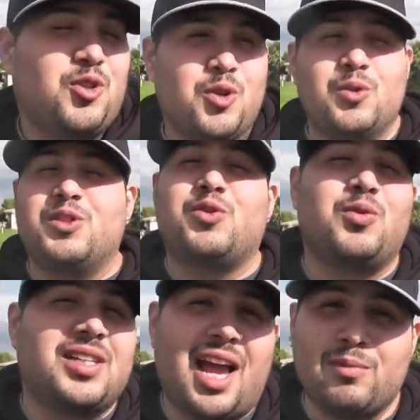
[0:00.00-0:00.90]
cruising
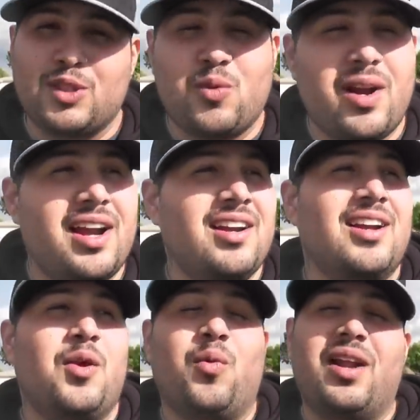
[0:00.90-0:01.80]
through Times Square,
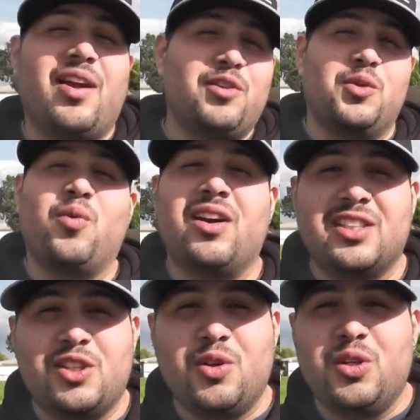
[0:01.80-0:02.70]
whatever you want
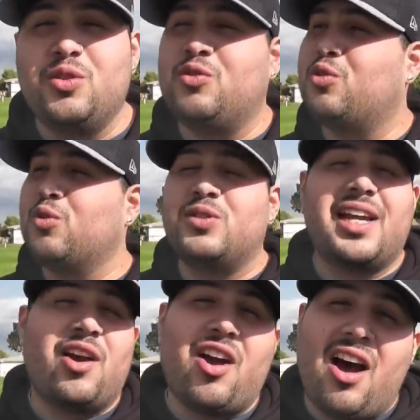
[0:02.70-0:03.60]
to do. You cruising
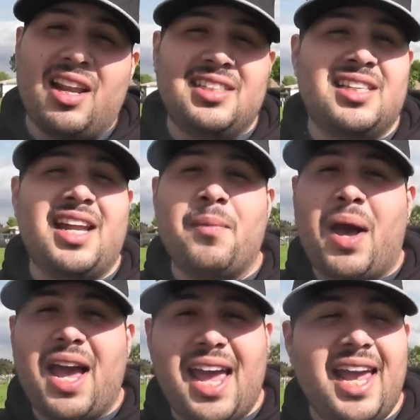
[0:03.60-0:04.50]
down Collins and
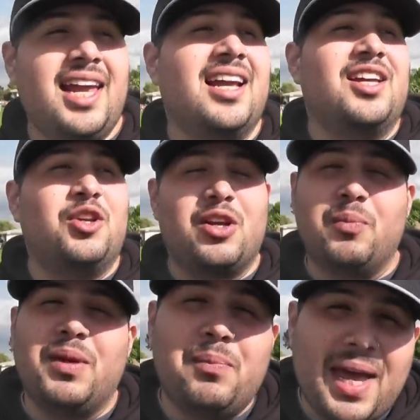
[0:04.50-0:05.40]
MIA, you
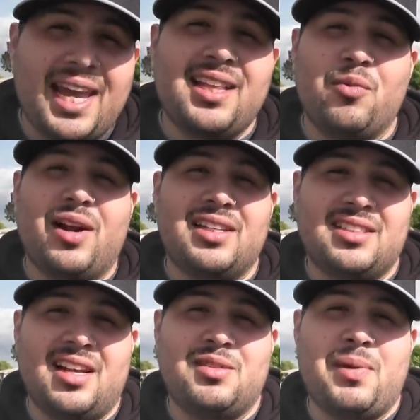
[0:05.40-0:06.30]
can be banging the
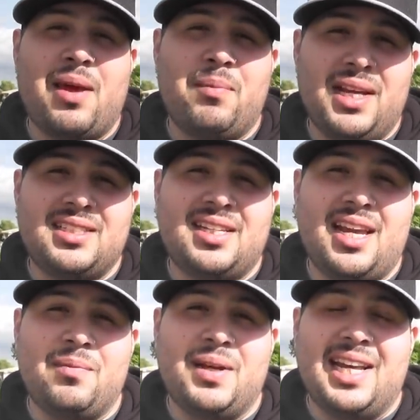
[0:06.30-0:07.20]
Renaissance Man mixtape.